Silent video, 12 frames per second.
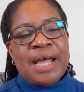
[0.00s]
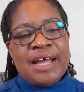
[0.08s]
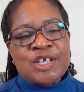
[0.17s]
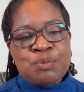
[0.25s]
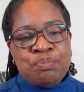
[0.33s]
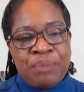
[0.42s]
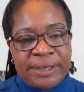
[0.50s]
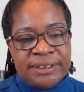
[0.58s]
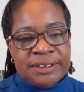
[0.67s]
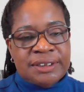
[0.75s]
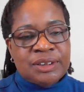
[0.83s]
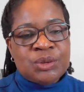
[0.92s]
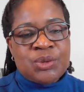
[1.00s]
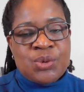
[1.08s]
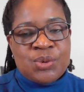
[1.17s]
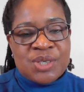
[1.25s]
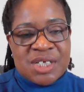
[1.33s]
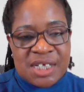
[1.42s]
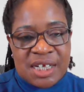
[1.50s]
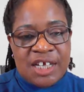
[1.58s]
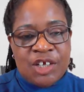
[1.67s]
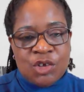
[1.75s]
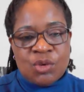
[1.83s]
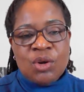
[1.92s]
I expect to see
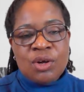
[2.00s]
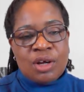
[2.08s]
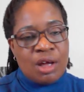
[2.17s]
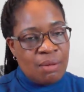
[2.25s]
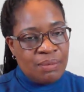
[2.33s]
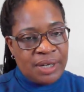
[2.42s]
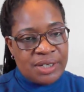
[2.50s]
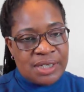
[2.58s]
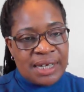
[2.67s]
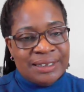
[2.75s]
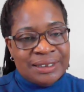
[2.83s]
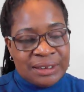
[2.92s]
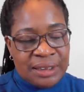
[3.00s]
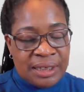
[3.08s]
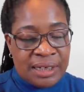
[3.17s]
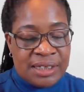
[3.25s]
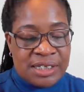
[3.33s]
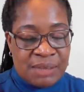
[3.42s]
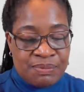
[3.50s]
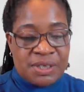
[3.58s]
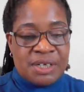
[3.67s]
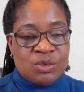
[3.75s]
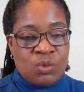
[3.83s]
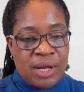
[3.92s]
your comments and
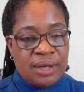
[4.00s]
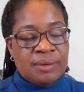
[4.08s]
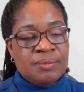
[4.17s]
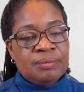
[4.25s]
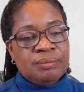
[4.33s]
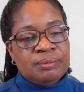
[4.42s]
tips as well.